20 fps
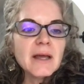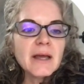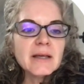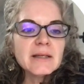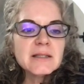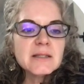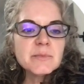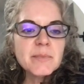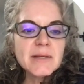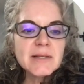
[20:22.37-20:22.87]

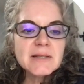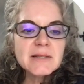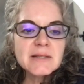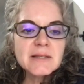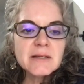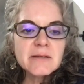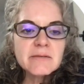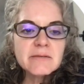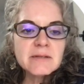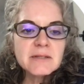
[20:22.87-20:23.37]

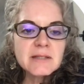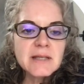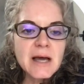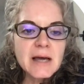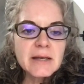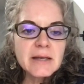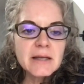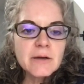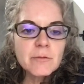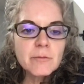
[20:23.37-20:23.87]
expensive
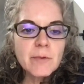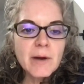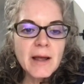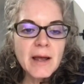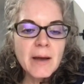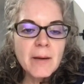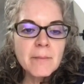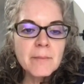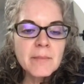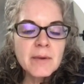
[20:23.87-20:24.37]
static
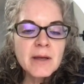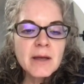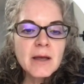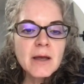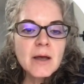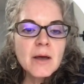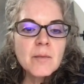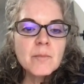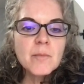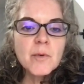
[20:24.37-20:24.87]
RAM,
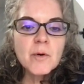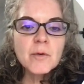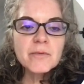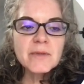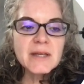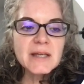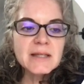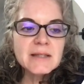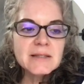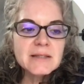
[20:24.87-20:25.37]
both
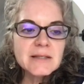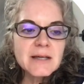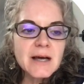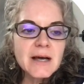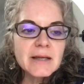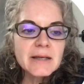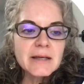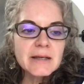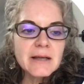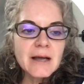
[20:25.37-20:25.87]

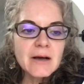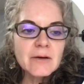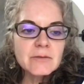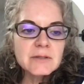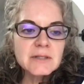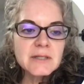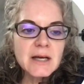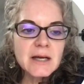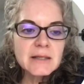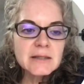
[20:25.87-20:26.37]
inside and
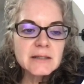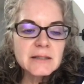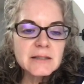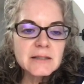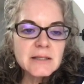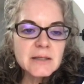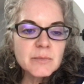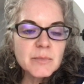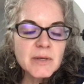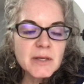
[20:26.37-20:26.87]
outside the
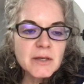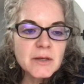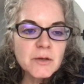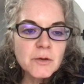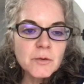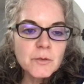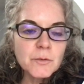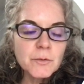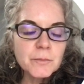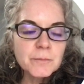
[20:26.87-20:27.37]

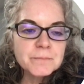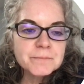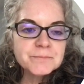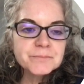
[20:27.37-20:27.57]
CPU.